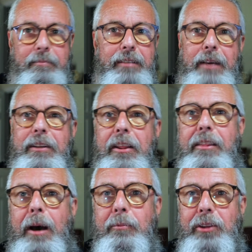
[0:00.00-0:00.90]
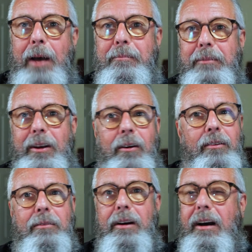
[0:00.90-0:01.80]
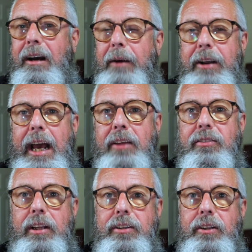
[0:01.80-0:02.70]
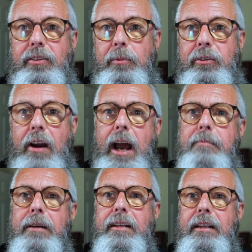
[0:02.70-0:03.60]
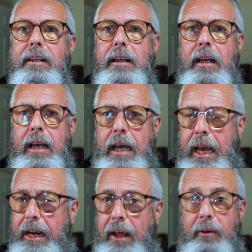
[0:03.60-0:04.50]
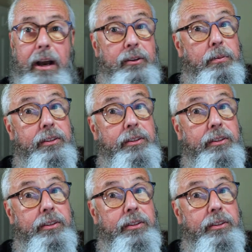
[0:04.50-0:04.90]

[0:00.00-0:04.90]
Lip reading: give it the thumbs up. I would ask that you subscribe. And otherwise, we'll